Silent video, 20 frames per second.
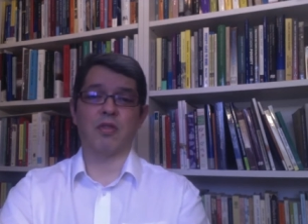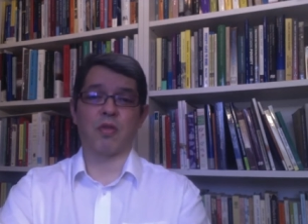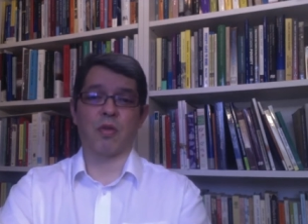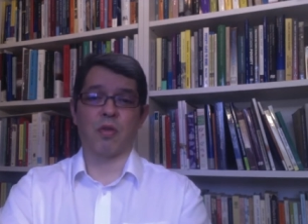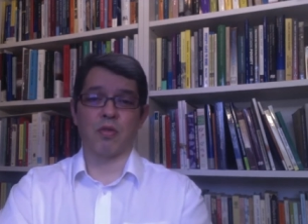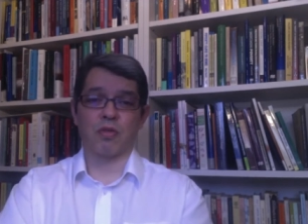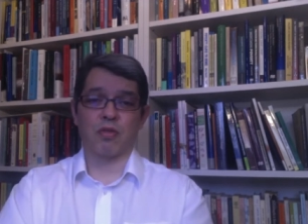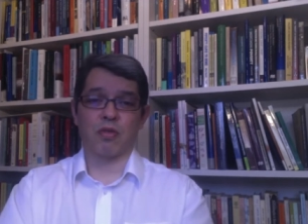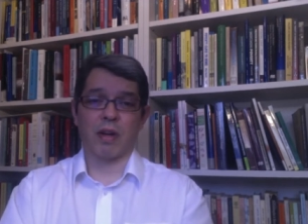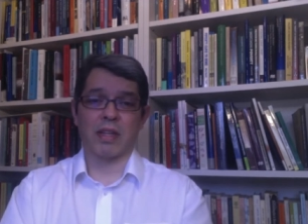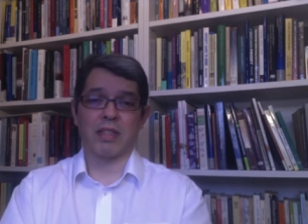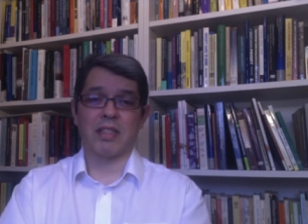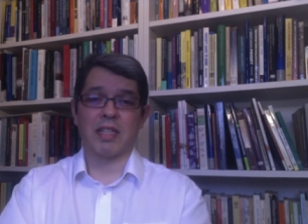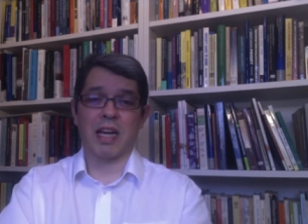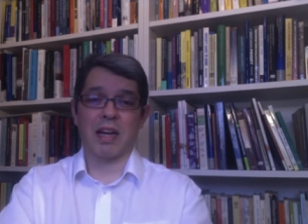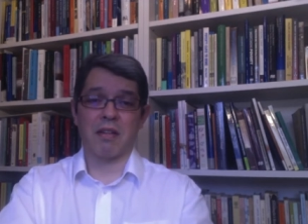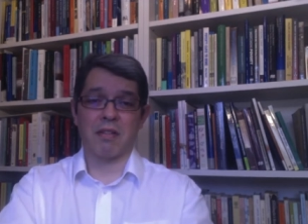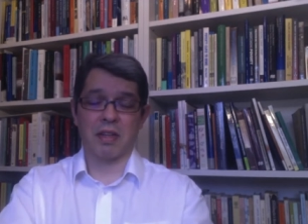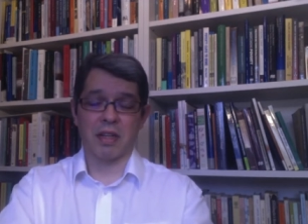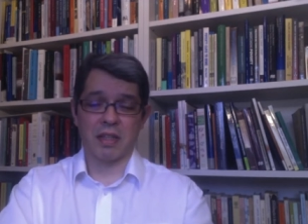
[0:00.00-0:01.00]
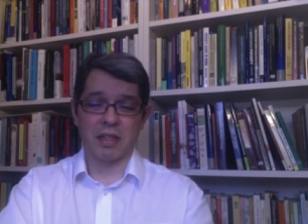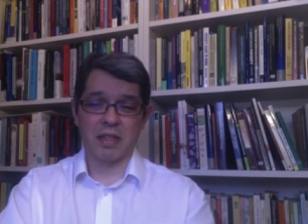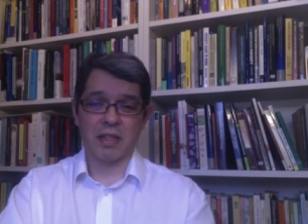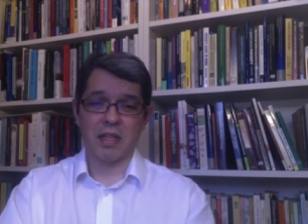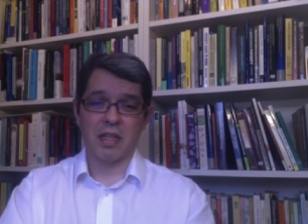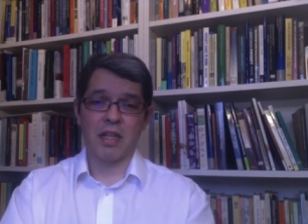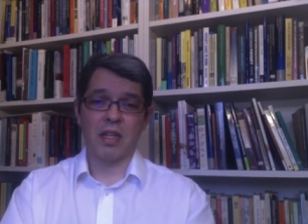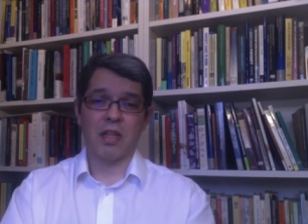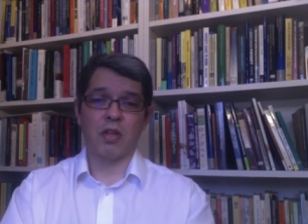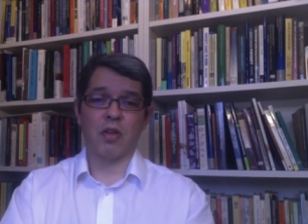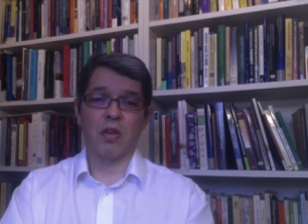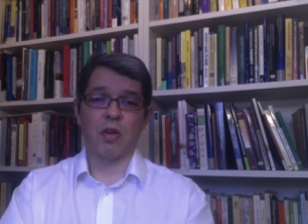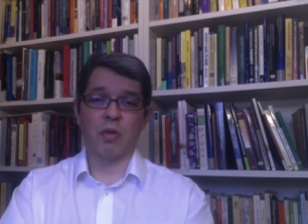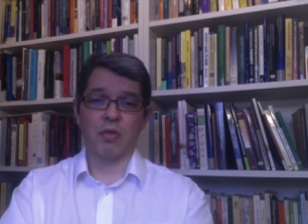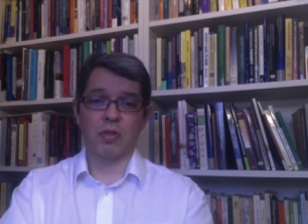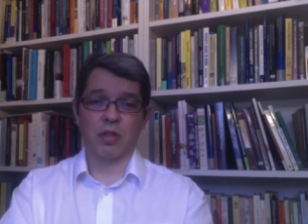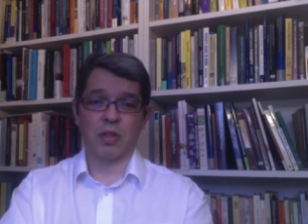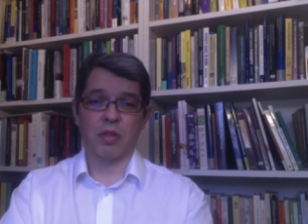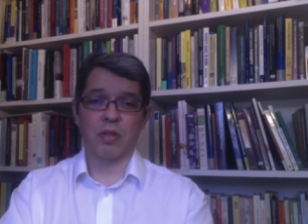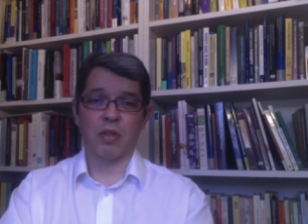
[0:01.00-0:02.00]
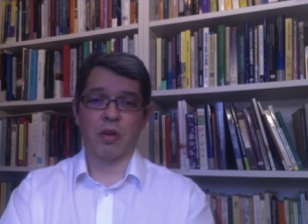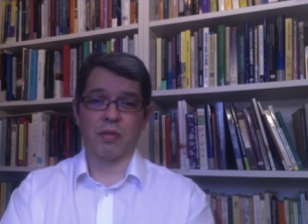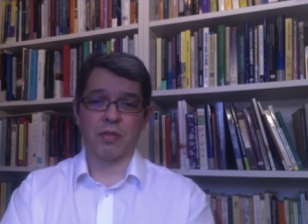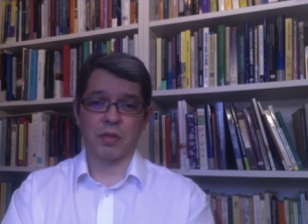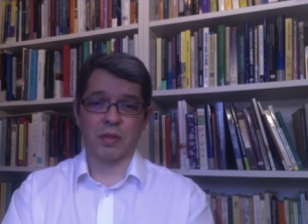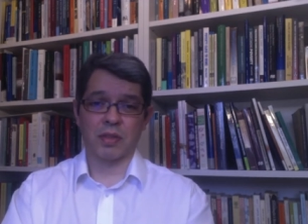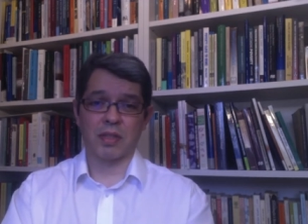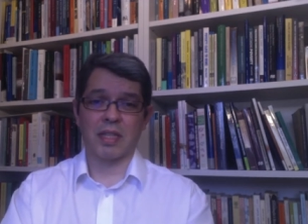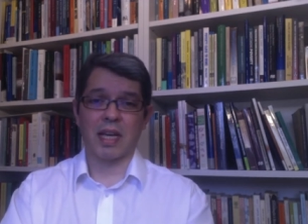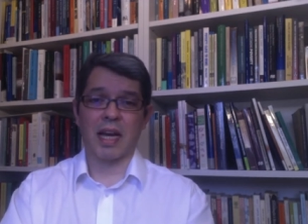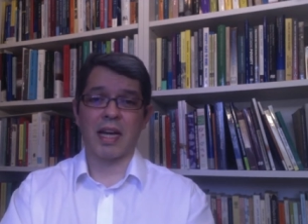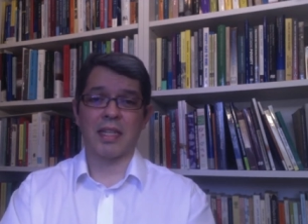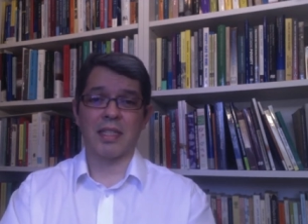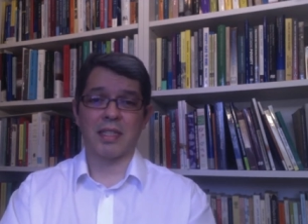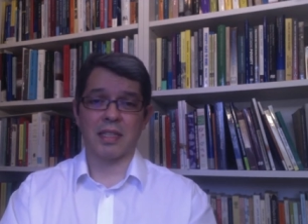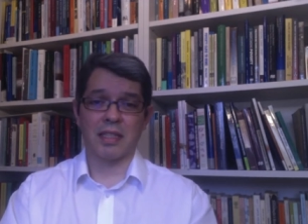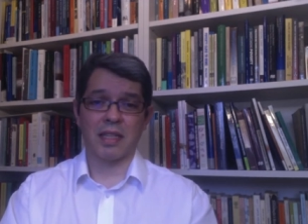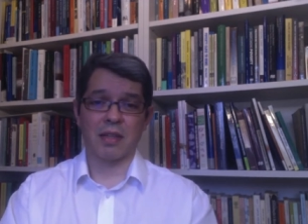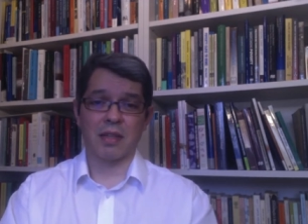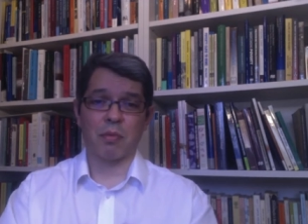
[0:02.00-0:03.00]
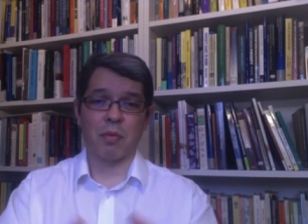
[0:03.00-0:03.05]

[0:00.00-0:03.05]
contractarian notion of society that